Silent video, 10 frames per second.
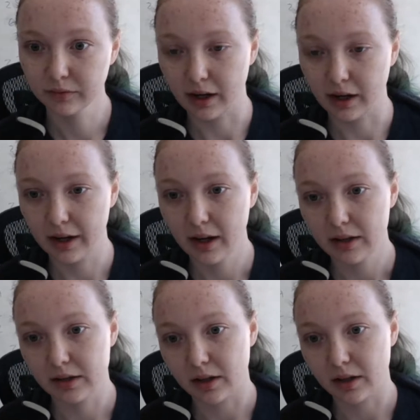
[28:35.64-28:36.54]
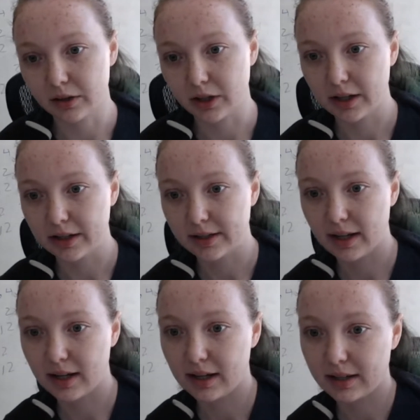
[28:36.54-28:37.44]
All right. So Shani
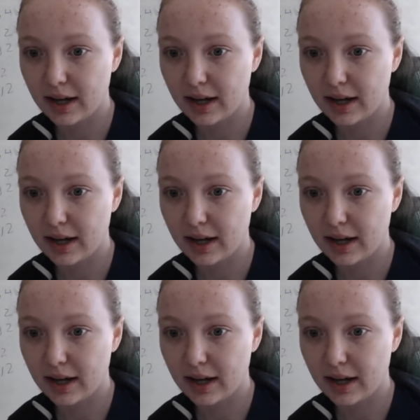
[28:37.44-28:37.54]
says,